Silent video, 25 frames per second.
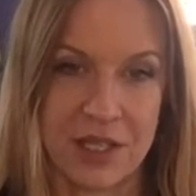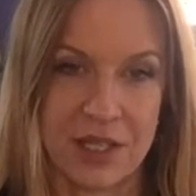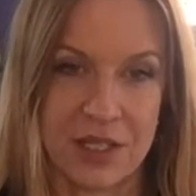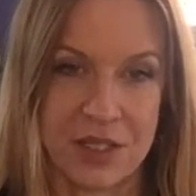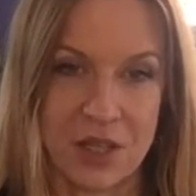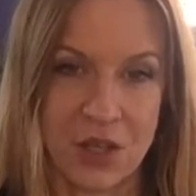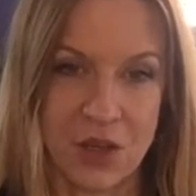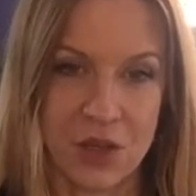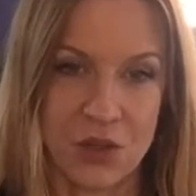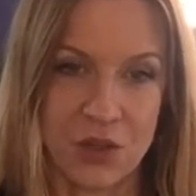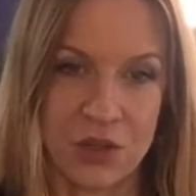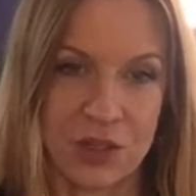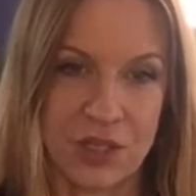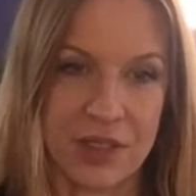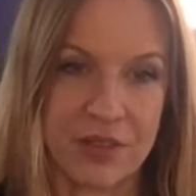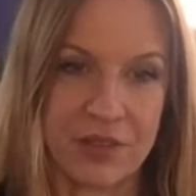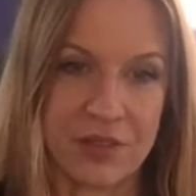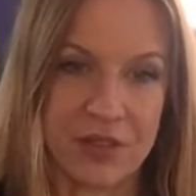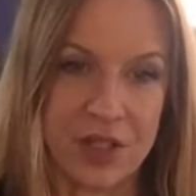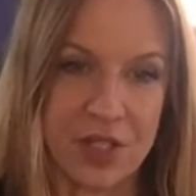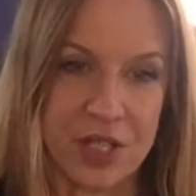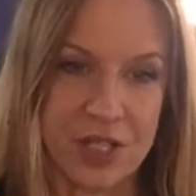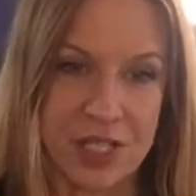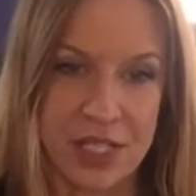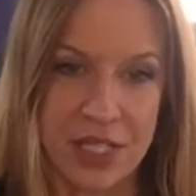So your
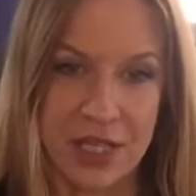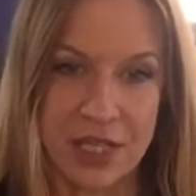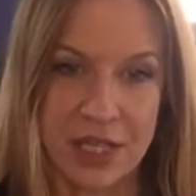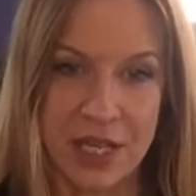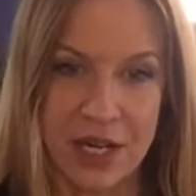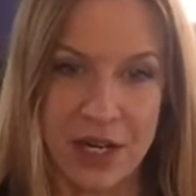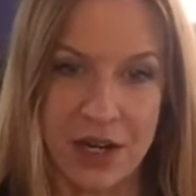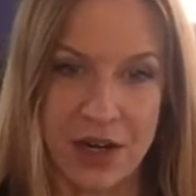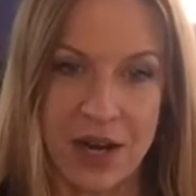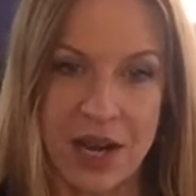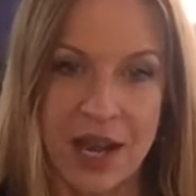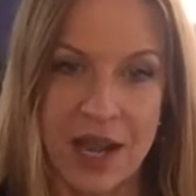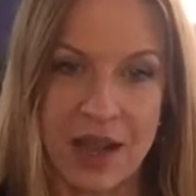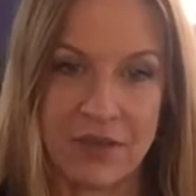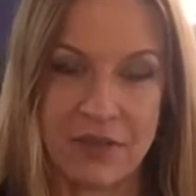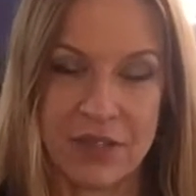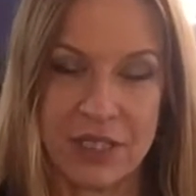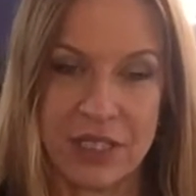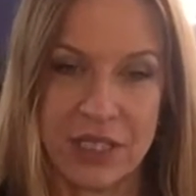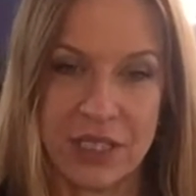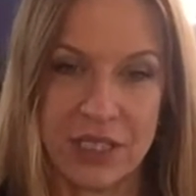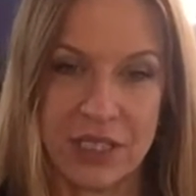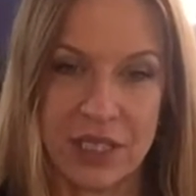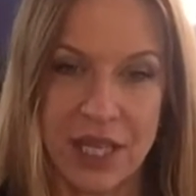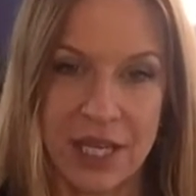liver isn't there
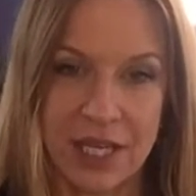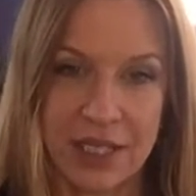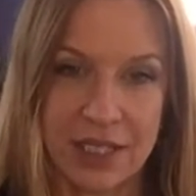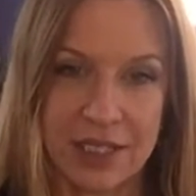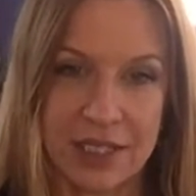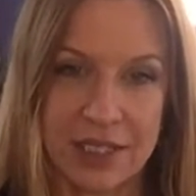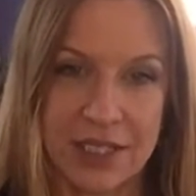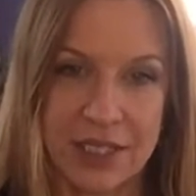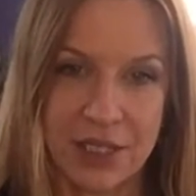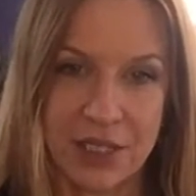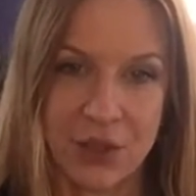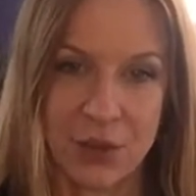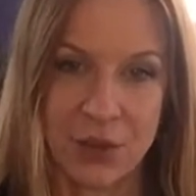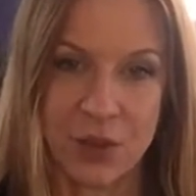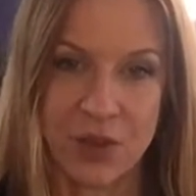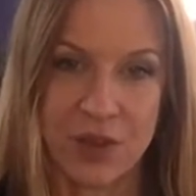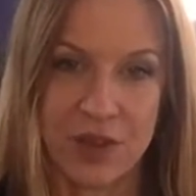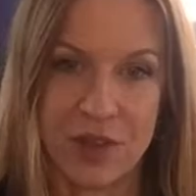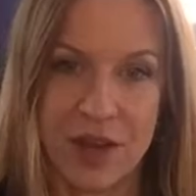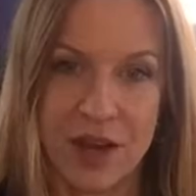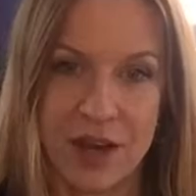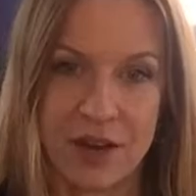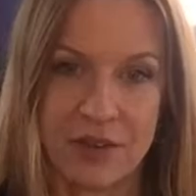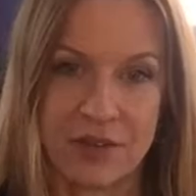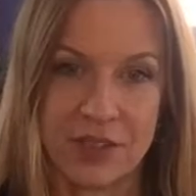having to like deal
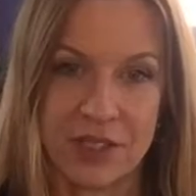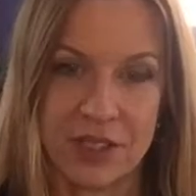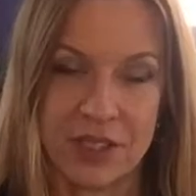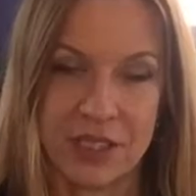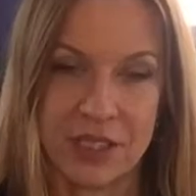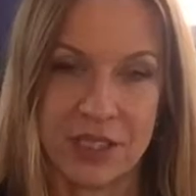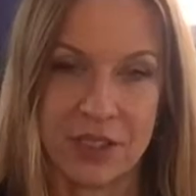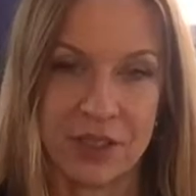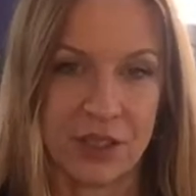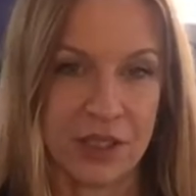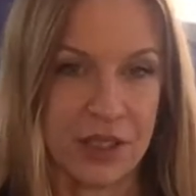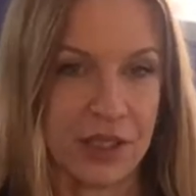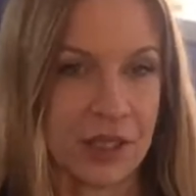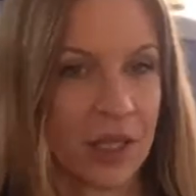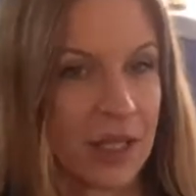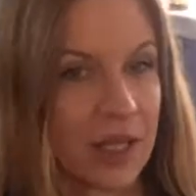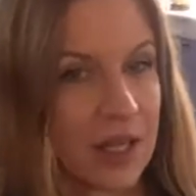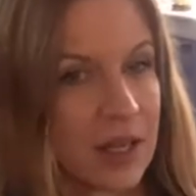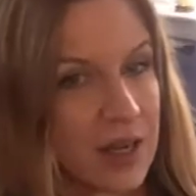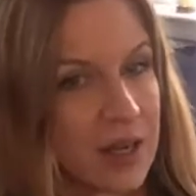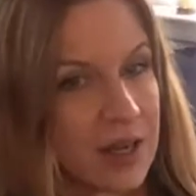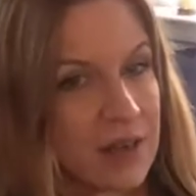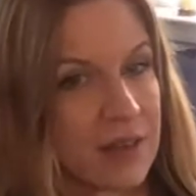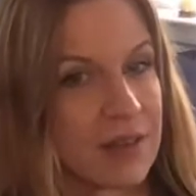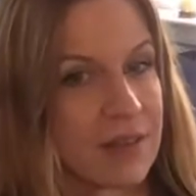with every little
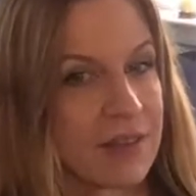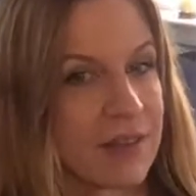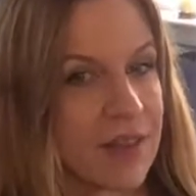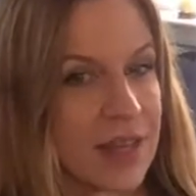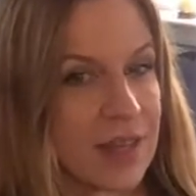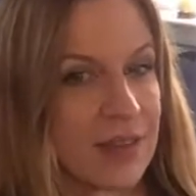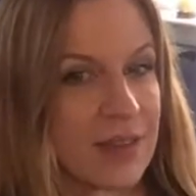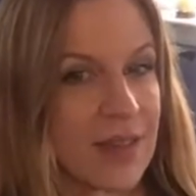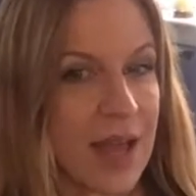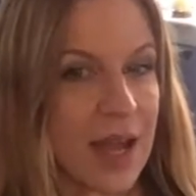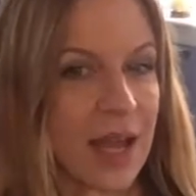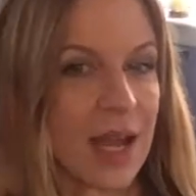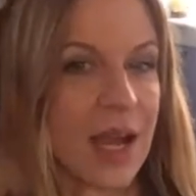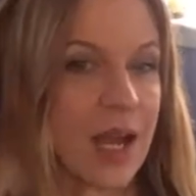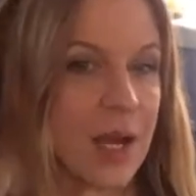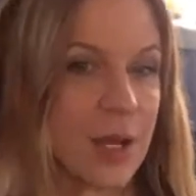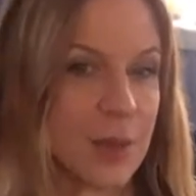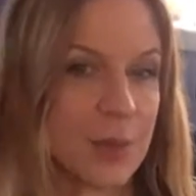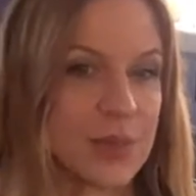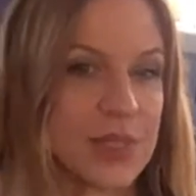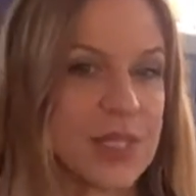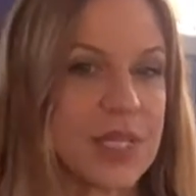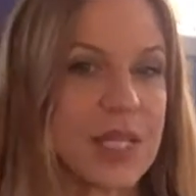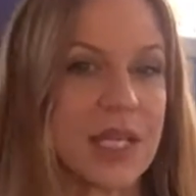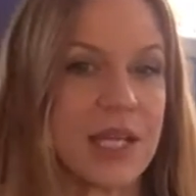thing that
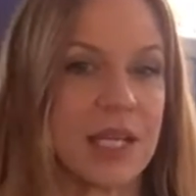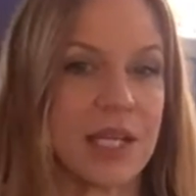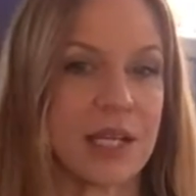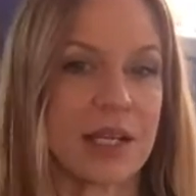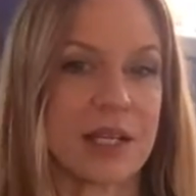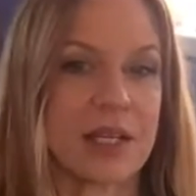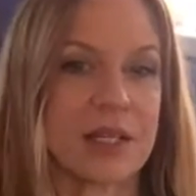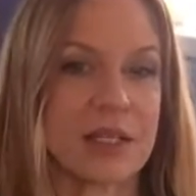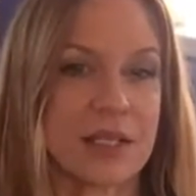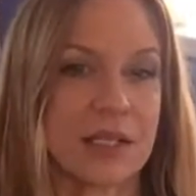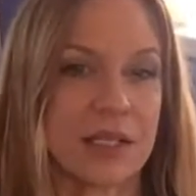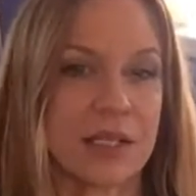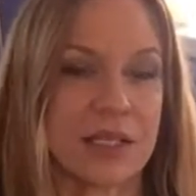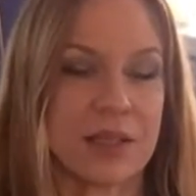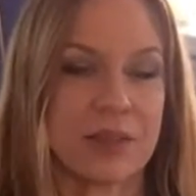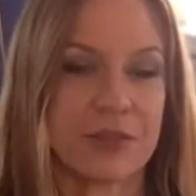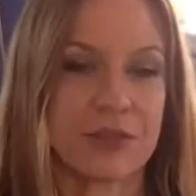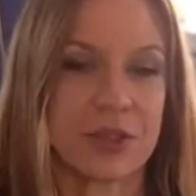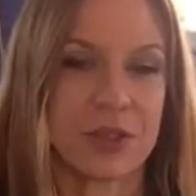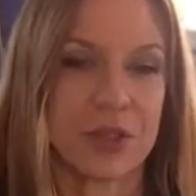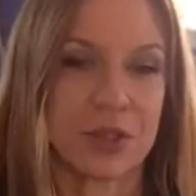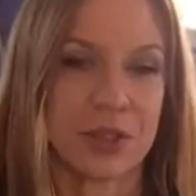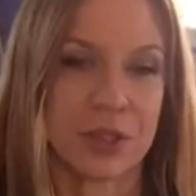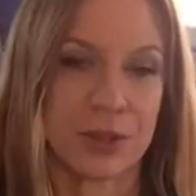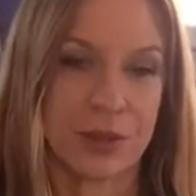comes in, because the
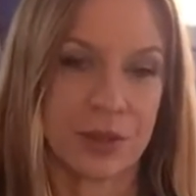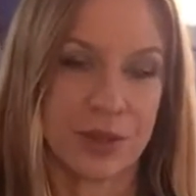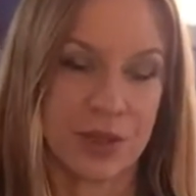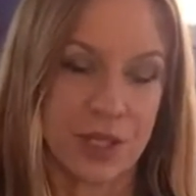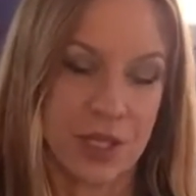liver,